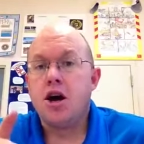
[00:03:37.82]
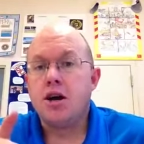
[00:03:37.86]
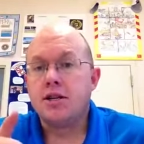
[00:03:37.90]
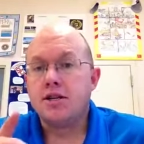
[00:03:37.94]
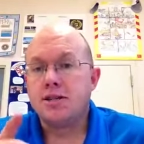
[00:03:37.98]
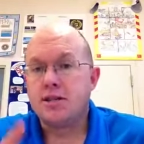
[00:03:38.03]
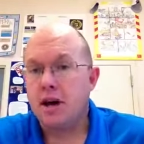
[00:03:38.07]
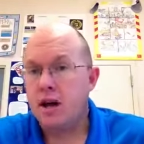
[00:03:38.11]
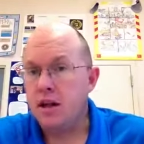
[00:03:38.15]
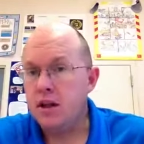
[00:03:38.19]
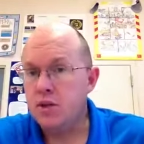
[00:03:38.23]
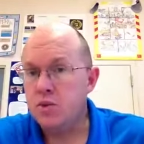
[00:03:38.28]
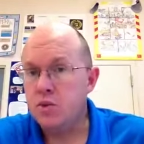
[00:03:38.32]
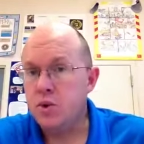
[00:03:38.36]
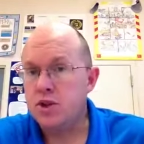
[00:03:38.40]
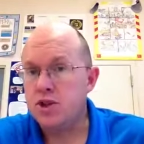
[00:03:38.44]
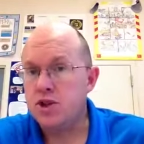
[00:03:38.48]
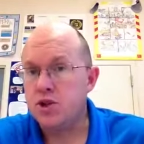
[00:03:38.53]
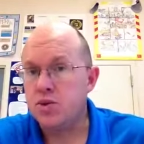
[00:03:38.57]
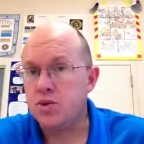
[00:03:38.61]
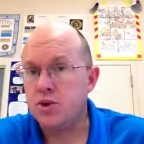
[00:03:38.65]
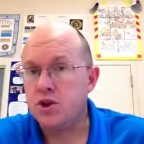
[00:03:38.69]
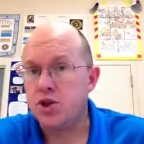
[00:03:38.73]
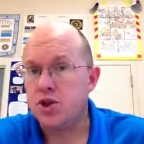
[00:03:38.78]
Stalin
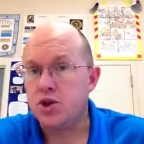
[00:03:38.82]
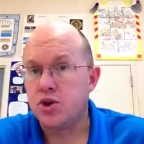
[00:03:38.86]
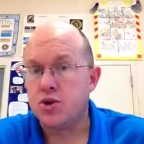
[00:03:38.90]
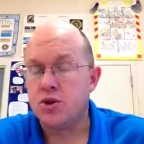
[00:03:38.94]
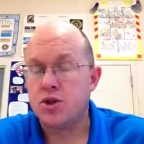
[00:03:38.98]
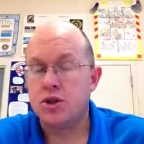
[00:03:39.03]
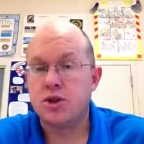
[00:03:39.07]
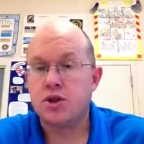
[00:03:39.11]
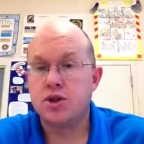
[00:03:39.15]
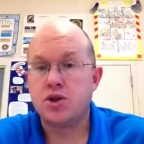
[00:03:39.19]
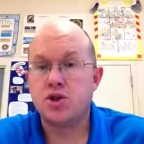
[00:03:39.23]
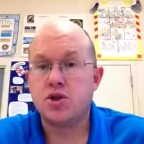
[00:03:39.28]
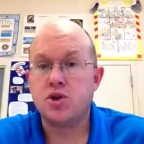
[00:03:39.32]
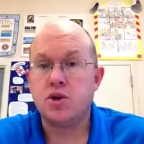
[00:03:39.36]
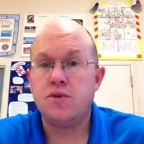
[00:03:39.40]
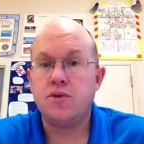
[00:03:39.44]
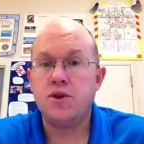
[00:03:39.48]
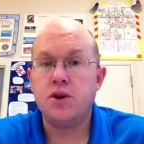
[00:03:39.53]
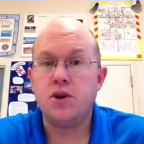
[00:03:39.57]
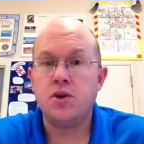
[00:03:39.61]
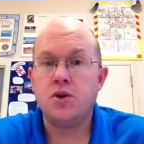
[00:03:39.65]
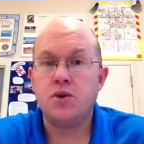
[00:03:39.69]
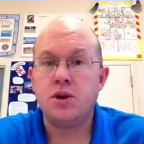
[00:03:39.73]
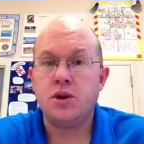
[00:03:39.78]
wants to assure that the
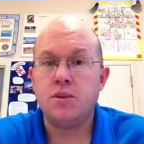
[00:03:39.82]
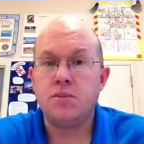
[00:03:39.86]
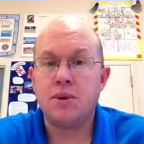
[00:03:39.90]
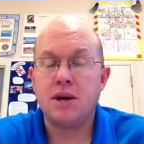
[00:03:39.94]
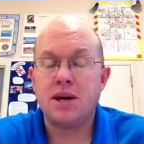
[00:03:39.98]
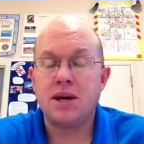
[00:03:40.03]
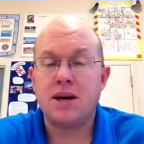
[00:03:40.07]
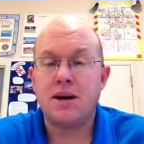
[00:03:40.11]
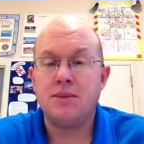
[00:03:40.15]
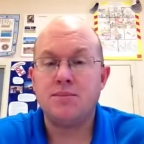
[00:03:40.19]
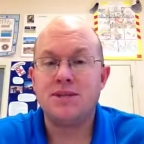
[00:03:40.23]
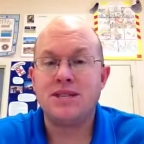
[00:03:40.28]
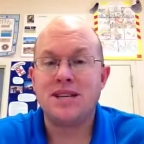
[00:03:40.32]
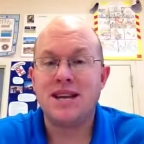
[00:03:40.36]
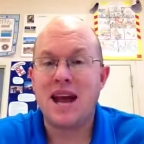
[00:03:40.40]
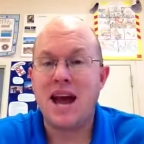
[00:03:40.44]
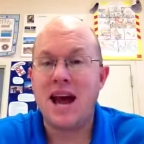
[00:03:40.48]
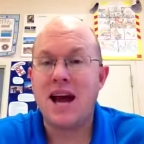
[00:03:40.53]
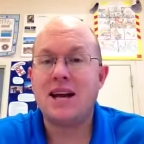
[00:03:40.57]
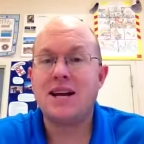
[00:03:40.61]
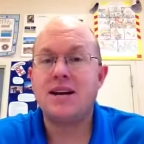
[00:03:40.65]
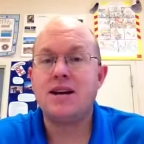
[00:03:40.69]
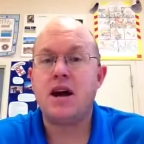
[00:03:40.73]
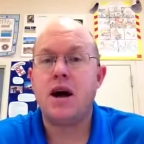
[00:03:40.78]
Soviet Union becomes an
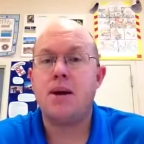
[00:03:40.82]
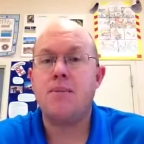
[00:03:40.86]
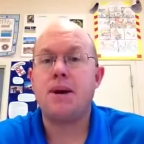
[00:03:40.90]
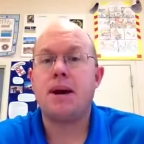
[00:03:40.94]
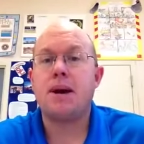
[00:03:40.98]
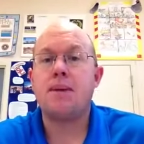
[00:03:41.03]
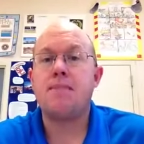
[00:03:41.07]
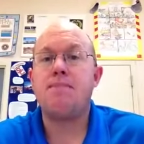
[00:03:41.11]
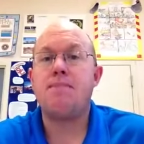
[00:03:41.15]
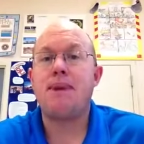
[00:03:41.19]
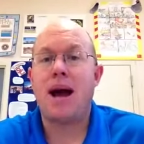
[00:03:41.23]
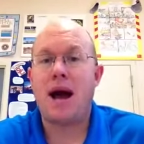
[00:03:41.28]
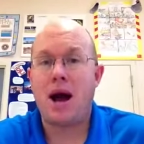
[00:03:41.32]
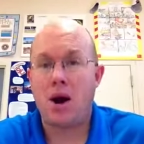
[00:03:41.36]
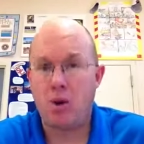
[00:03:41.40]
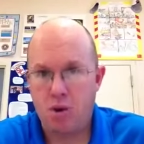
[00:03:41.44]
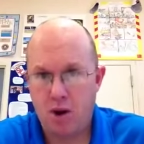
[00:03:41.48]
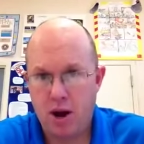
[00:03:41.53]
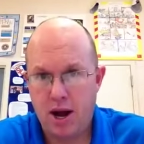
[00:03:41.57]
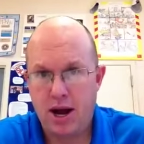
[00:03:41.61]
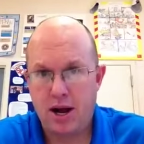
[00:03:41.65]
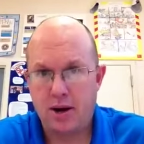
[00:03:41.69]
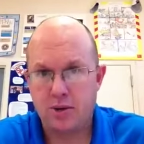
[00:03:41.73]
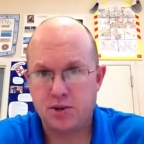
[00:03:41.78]
economic
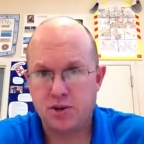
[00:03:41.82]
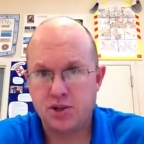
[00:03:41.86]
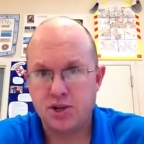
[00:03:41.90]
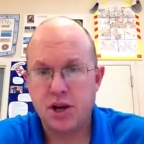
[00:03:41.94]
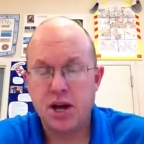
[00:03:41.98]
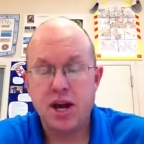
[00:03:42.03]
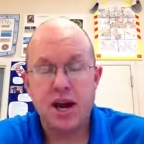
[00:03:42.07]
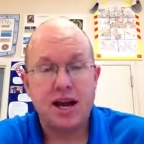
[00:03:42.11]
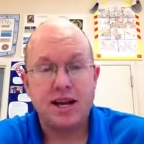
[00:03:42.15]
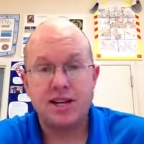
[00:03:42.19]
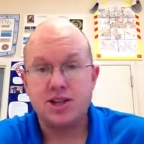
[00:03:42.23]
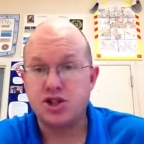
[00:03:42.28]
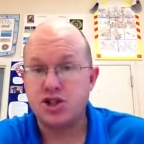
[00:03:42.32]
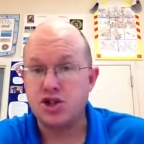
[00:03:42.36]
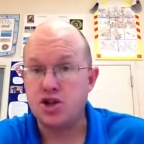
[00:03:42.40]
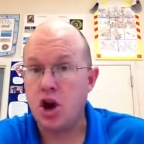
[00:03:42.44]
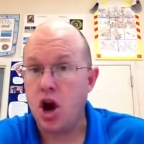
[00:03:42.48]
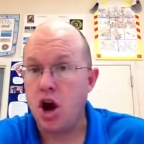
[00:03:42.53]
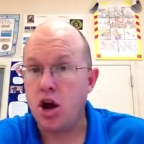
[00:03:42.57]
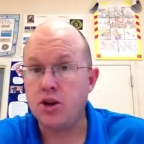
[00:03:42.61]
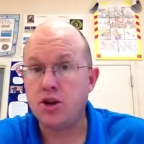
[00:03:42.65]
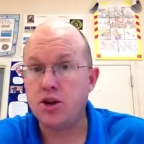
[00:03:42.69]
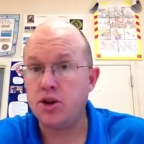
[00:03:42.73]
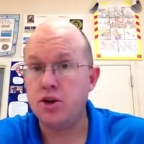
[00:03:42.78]
powerhouse. It's
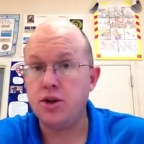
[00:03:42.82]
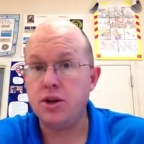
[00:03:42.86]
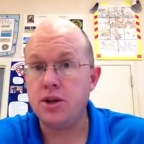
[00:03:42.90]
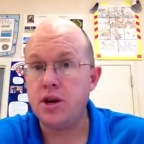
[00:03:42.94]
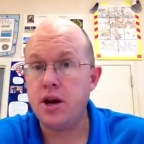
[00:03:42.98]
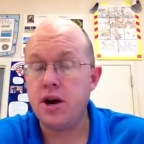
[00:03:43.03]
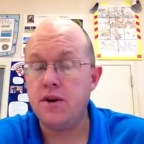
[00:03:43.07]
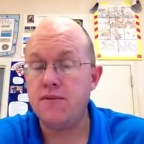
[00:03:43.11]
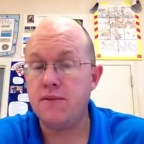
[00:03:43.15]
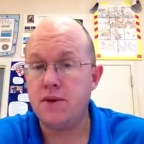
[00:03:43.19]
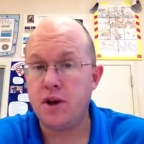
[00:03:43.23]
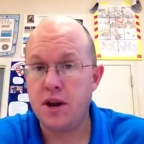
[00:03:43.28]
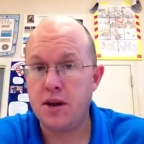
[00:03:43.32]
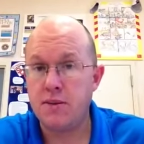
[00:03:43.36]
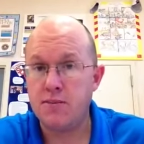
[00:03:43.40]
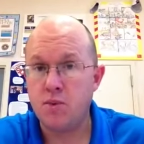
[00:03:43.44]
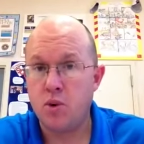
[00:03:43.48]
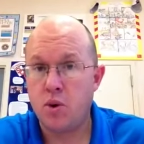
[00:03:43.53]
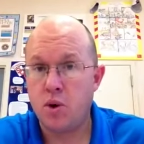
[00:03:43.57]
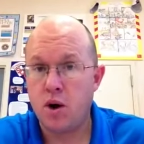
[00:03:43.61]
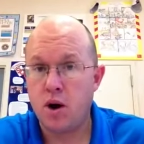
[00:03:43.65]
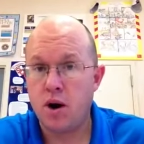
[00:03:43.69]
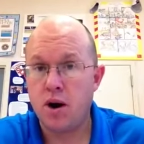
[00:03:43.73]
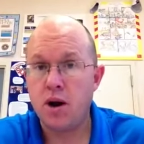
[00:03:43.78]
not good enough
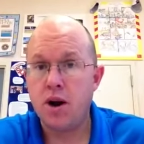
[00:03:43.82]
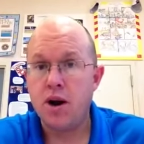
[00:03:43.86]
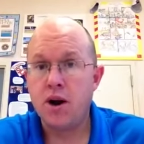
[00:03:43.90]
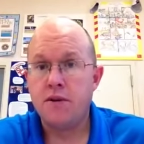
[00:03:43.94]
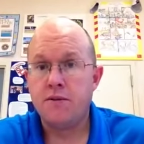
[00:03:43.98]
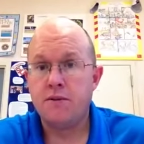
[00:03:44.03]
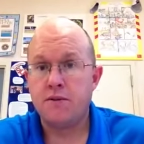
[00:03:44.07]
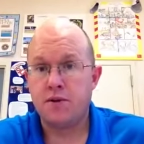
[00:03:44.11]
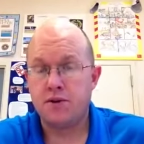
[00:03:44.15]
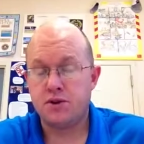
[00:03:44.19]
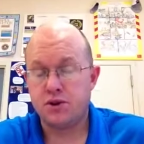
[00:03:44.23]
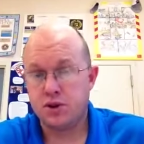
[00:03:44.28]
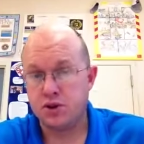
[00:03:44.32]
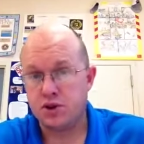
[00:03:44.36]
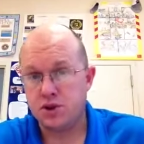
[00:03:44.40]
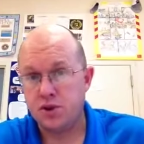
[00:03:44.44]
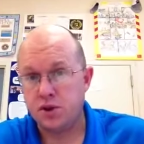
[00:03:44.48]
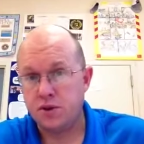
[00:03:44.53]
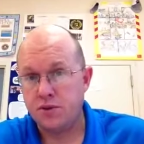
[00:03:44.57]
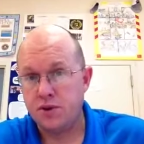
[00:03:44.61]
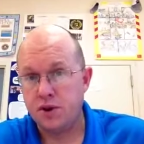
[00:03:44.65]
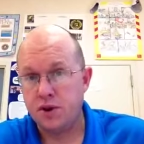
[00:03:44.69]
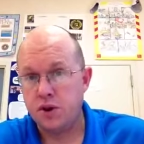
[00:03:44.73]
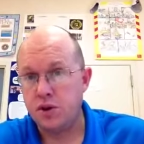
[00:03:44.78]
anymore for the
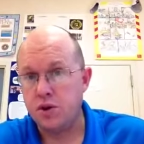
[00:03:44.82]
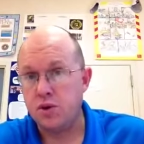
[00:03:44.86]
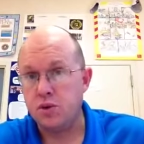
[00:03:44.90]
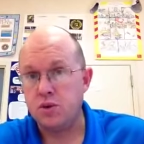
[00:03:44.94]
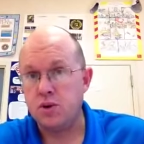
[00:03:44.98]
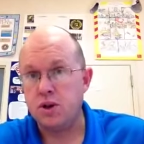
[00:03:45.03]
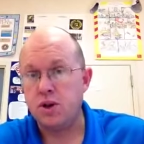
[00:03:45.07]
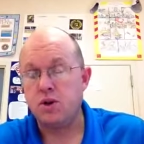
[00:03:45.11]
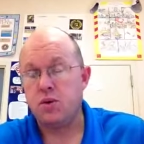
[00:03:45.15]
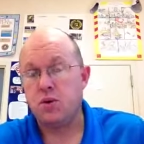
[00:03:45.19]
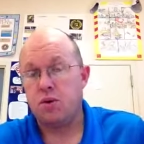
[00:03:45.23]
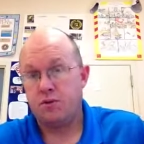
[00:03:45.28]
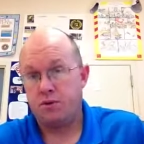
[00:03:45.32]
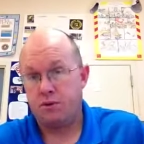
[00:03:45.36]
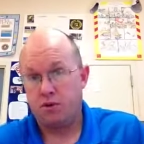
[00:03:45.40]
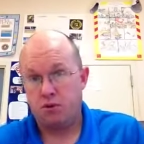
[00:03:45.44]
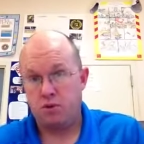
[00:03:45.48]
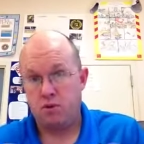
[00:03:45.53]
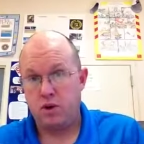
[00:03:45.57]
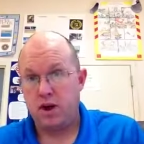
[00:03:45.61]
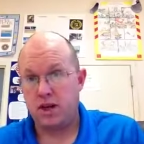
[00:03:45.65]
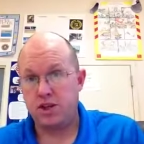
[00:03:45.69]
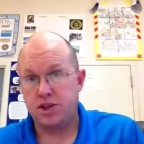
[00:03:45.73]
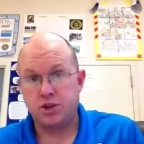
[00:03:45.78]
Soviet Union or for
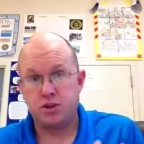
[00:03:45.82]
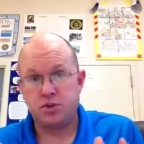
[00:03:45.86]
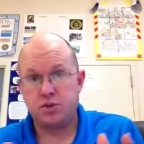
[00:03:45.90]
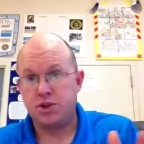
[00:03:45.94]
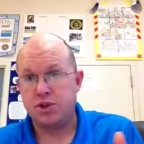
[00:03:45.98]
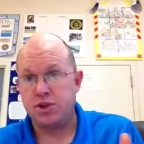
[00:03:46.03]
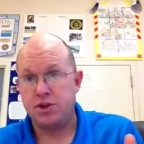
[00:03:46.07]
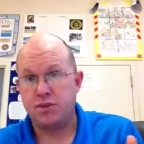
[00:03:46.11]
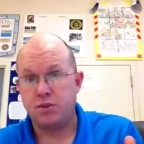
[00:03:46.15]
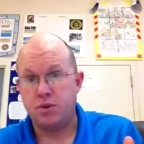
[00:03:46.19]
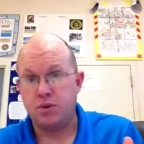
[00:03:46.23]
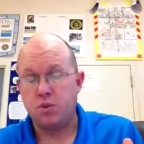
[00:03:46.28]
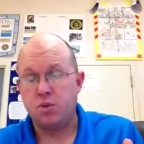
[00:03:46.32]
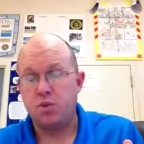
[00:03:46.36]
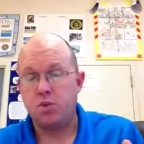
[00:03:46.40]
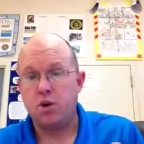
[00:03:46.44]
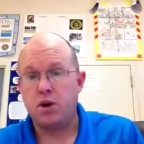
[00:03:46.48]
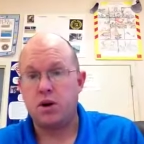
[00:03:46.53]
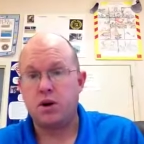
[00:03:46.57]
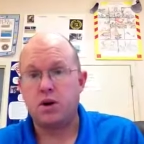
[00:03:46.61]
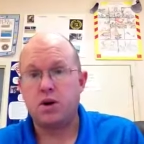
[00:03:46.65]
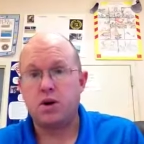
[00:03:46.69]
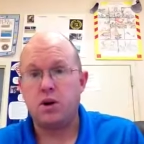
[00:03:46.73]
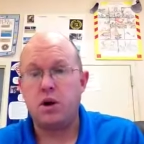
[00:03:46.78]
Russia, whichever we
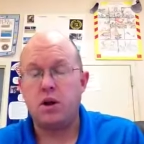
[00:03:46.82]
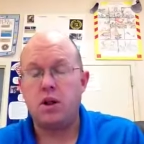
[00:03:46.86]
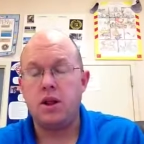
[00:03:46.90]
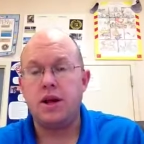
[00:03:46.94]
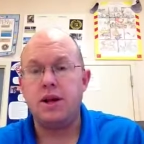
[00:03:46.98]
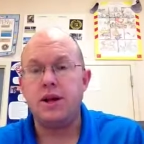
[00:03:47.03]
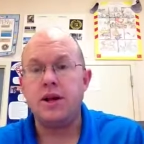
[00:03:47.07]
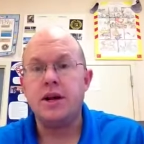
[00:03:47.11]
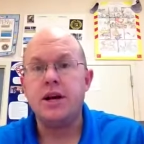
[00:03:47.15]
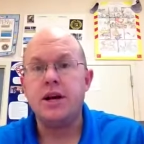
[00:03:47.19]
want to call it,